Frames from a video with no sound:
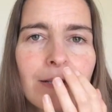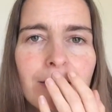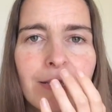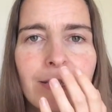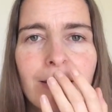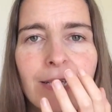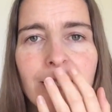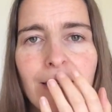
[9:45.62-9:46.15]

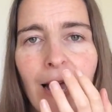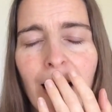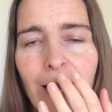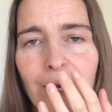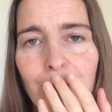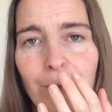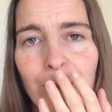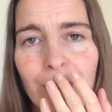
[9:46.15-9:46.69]
That these
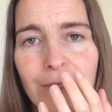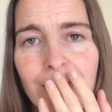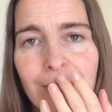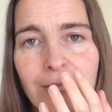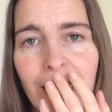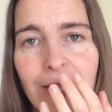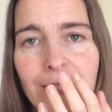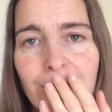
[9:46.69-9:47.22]
animals
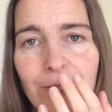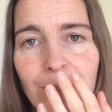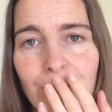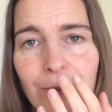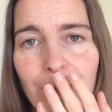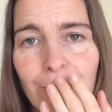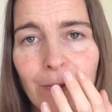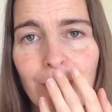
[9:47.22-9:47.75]
get
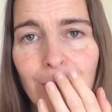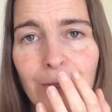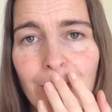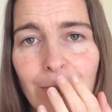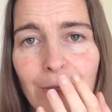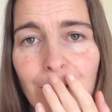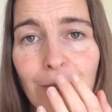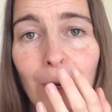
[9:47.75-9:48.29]
to
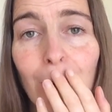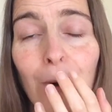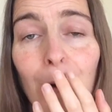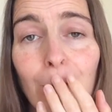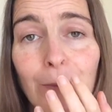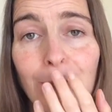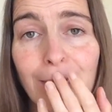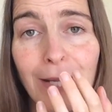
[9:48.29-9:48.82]
go
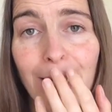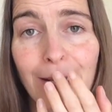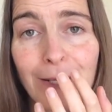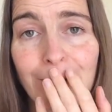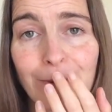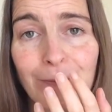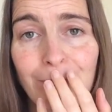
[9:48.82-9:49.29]
home again